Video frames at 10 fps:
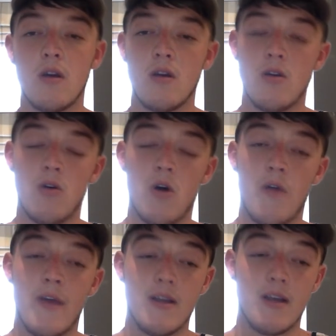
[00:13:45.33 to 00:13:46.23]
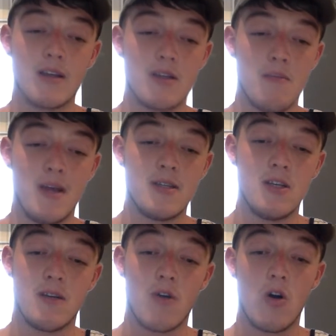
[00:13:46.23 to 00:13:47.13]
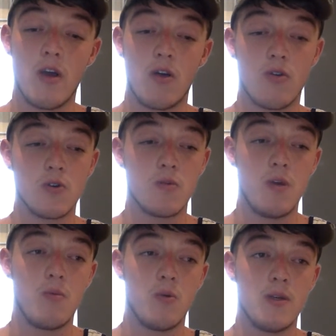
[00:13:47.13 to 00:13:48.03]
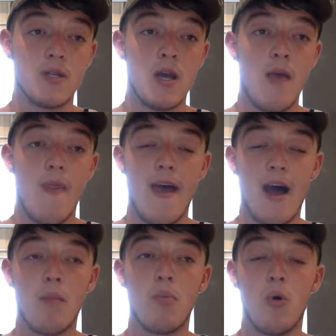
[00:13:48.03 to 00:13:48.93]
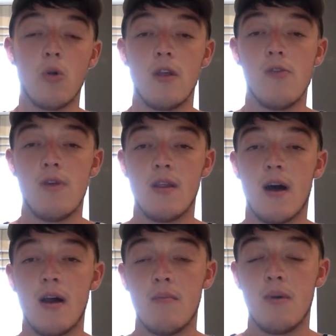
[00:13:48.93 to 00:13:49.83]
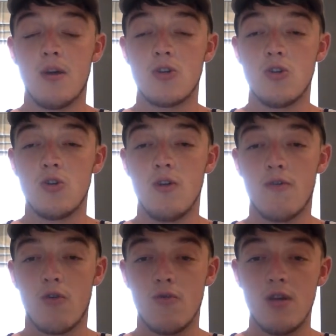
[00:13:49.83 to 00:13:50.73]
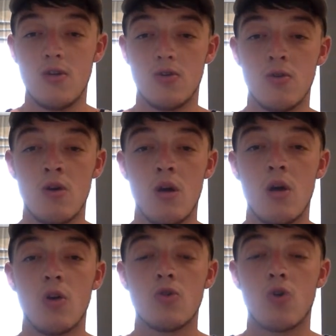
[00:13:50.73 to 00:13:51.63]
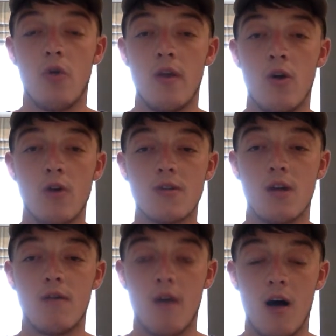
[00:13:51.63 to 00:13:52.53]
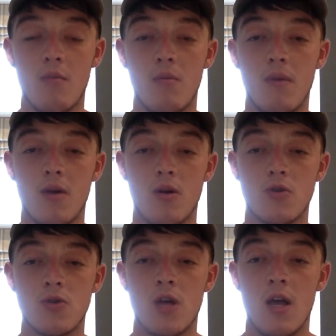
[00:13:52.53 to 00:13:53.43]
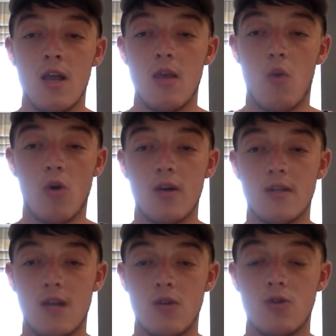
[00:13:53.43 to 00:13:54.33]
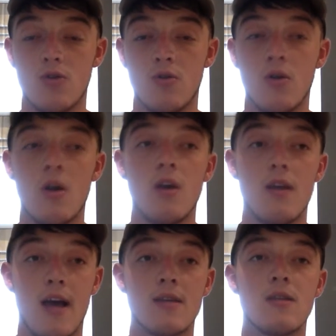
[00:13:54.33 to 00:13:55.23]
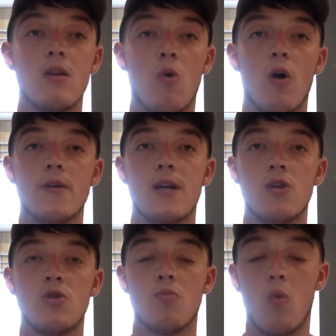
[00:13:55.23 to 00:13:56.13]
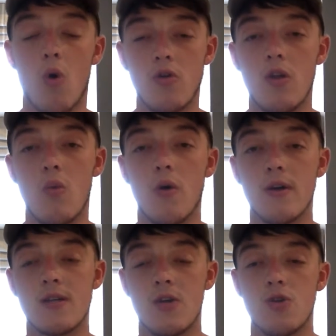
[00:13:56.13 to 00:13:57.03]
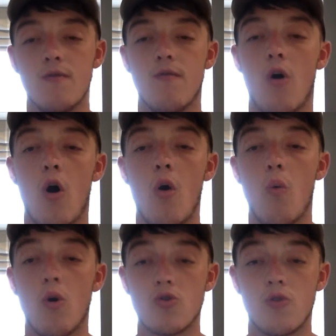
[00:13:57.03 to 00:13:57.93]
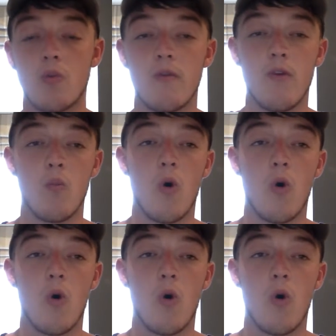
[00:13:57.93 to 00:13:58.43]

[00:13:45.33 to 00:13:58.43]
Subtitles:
And that's the message I've got to get across to people, is they are poorly, they're in that inpatient unit for a reason. So they're not self-harming because they want attention. Yes, they want attention, but what do they want attention for? What's wrong with them?